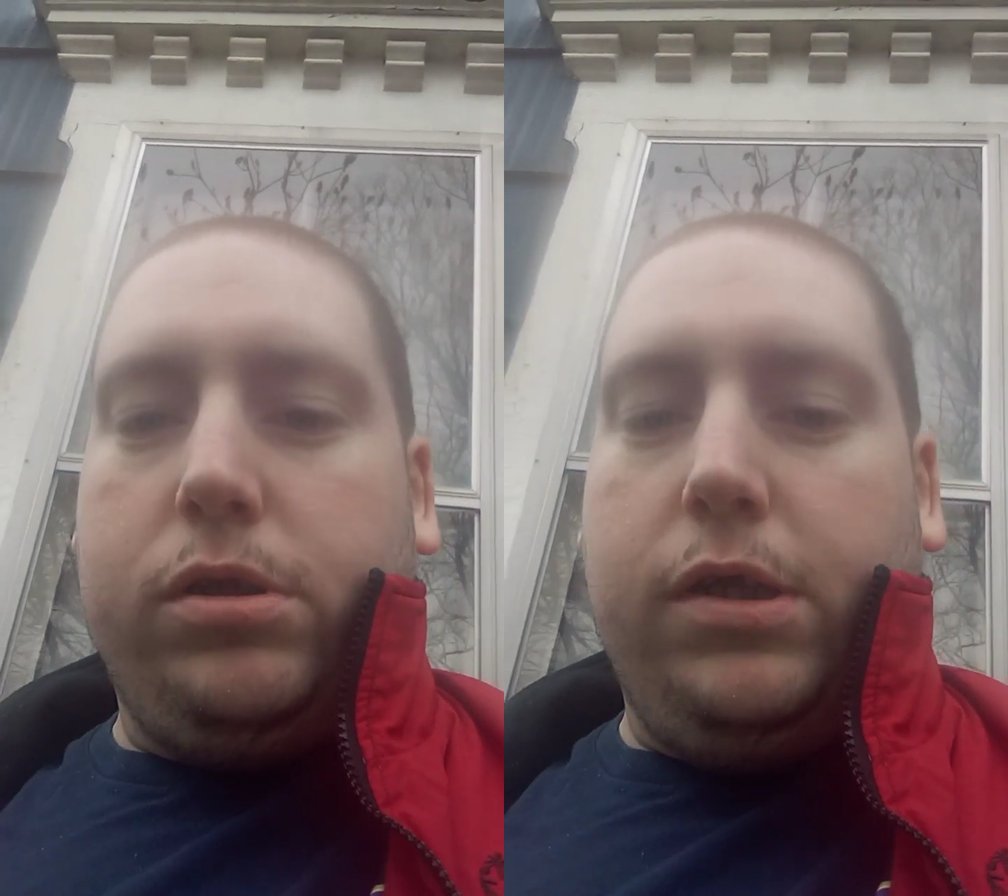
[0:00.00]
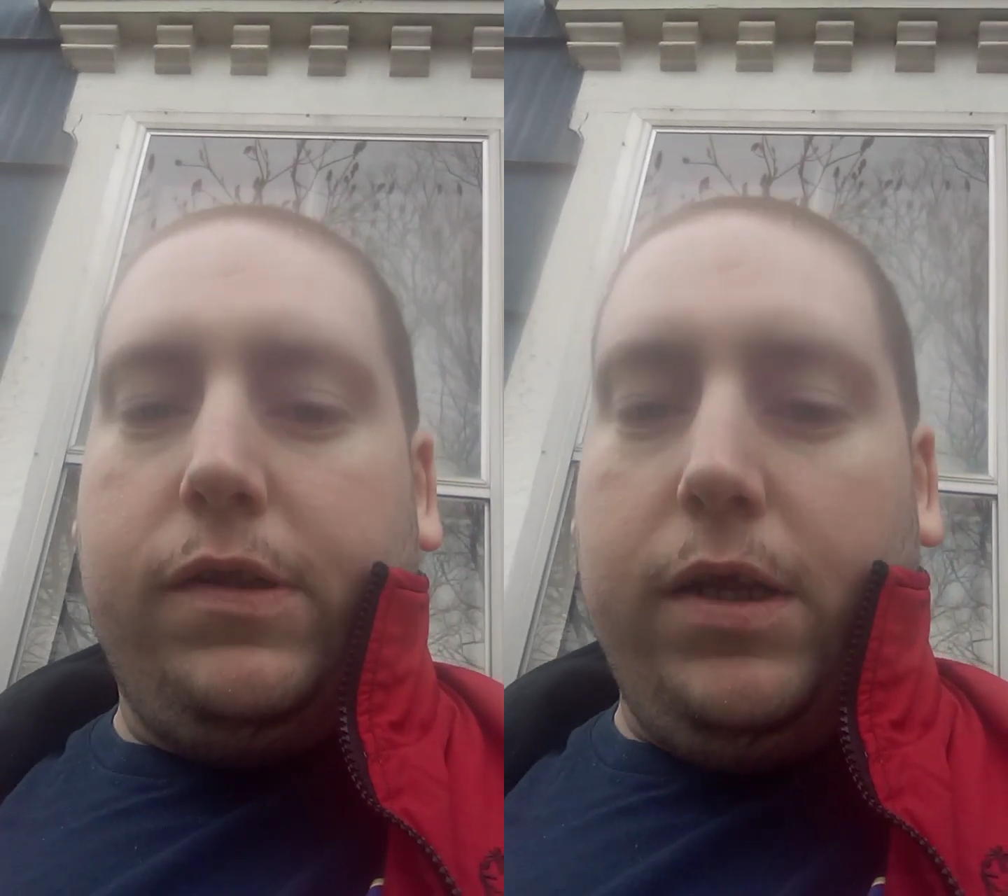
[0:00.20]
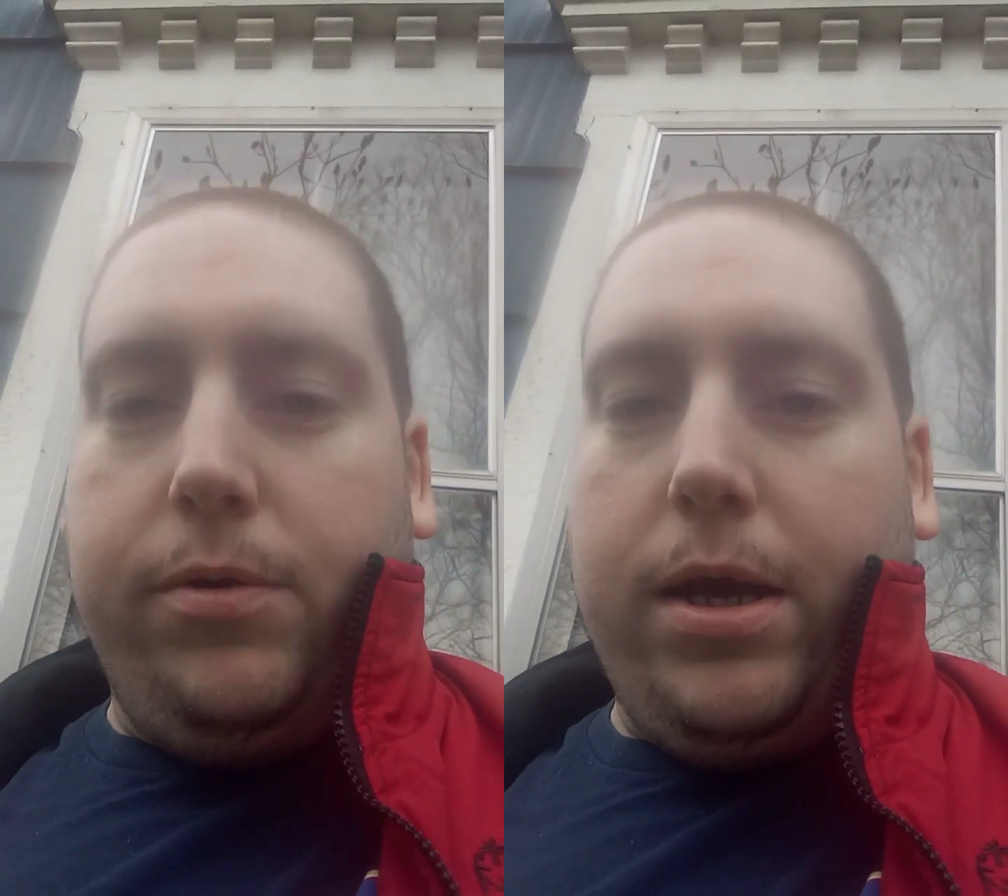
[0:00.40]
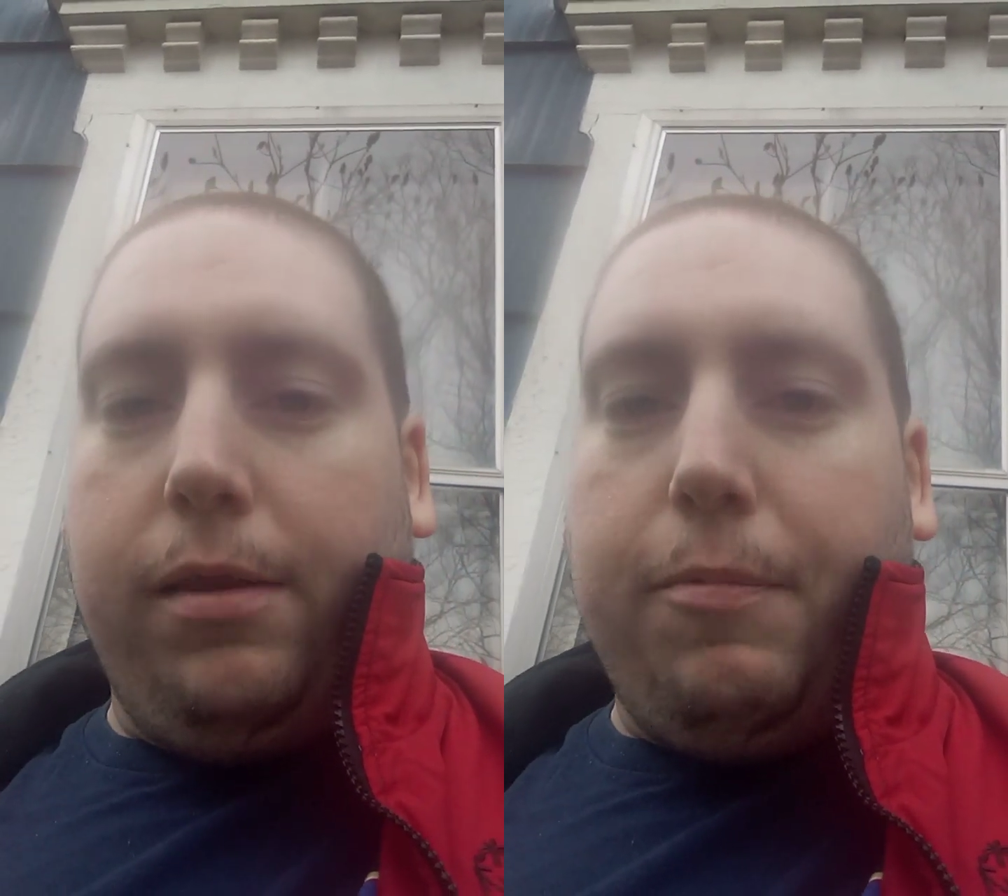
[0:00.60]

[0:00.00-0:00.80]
to see Grace